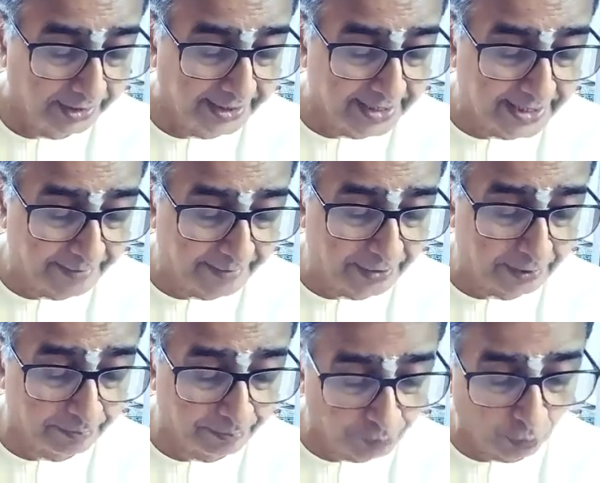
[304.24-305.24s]
his effort
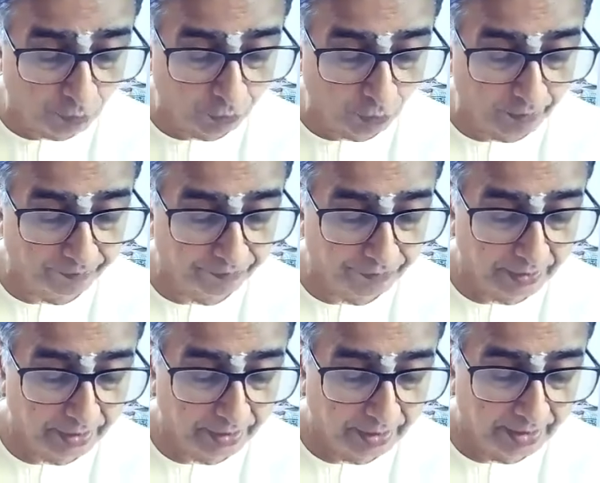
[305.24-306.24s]
fruitful,
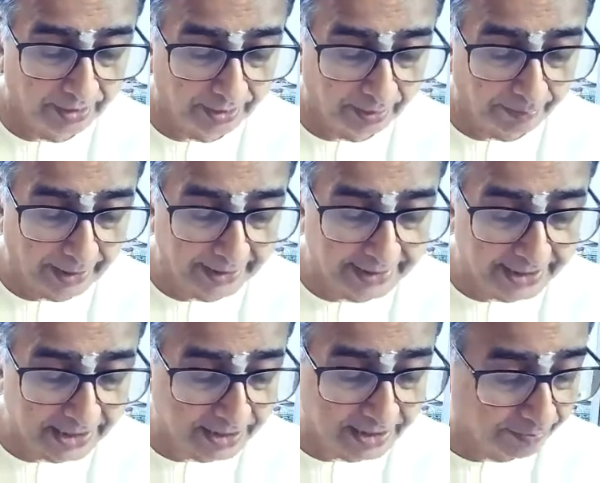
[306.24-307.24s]
apply this